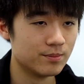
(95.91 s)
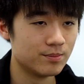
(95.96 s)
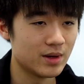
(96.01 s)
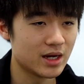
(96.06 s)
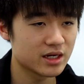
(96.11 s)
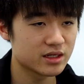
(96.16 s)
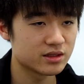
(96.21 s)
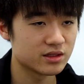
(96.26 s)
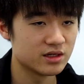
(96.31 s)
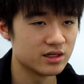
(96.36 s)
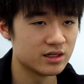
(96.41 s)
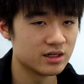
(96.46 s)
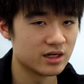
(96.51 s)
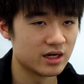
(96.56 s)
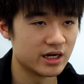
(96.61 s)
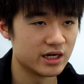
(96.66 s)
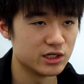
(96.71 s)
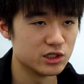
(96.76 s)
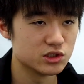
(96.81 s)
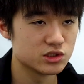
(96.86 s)
back then
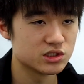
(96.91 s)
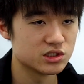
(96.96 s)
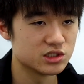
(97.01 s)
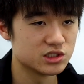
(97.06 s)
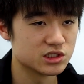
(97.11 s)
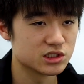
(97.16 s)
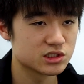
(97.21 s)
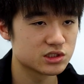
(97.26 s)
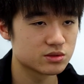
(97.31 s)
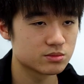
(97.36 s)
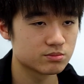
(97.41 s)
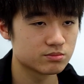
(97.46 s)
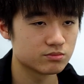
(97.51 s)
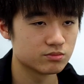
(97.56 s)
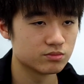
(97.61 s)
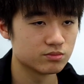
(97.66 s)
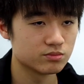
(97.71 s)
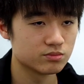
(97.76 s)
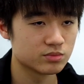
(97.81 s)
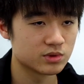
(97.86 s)
I used to just
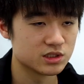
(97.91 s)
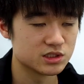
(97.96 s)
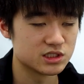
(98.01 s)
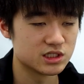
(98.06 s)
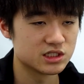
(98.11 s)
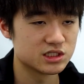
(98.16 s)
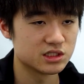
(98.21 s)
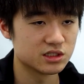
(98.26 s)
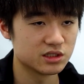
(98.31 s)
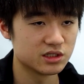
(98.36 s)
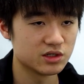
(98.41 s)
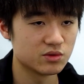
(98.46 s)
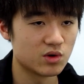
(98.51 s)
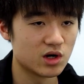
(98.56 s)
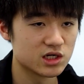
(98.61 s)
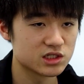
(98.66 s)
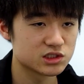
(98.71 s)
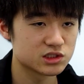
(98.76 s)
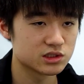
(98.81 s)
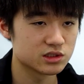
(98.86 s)
consistently
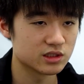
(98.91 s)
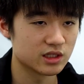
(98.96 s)
watch